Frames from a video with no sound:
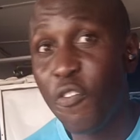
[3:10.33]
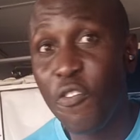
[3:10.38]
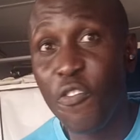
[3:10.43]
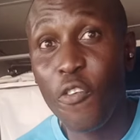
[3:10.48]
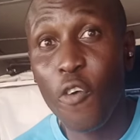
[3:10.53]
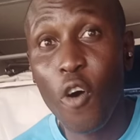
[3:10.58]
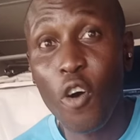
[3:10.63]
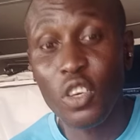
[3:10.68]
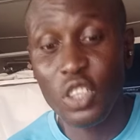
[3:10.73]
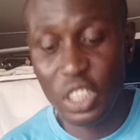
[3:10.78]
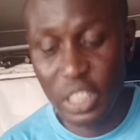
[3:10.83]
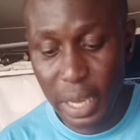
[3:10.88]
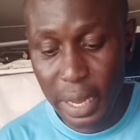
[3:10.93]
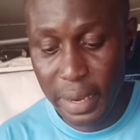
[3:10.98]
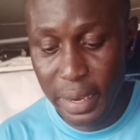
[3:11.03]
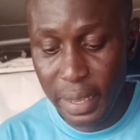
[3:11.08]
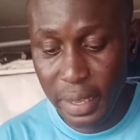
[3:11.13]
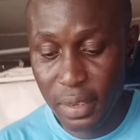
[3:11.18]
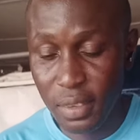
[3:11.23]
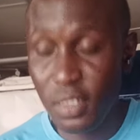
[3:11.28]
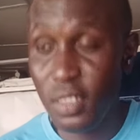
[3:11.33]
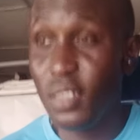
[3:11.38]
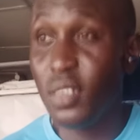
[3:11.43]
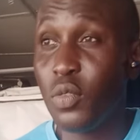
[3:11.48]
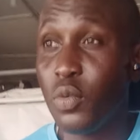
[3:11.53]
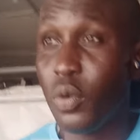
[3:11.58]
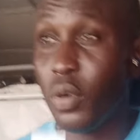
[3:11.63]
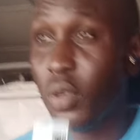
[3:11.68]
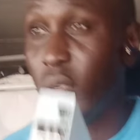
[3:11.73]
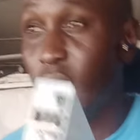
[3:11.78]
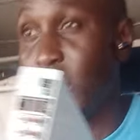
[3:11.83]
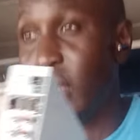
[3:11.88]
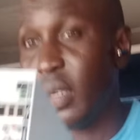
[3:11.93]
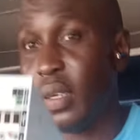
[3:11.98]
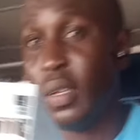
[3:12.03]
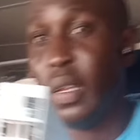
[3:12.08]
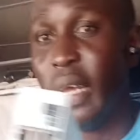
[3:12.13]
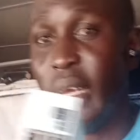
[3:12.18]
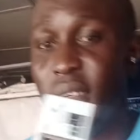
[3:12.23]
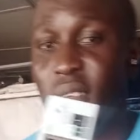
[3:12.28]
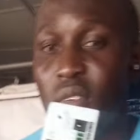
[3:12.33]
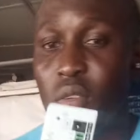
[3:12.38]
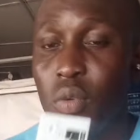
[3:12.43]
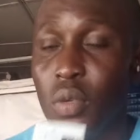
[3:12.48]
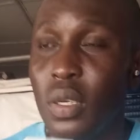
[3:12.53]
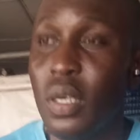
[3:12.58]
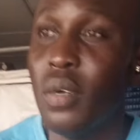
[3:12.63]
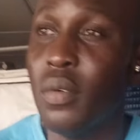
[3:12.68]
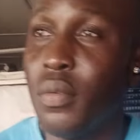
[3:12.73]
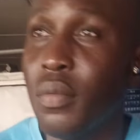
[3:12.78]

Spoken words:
4 channels. This one and this one.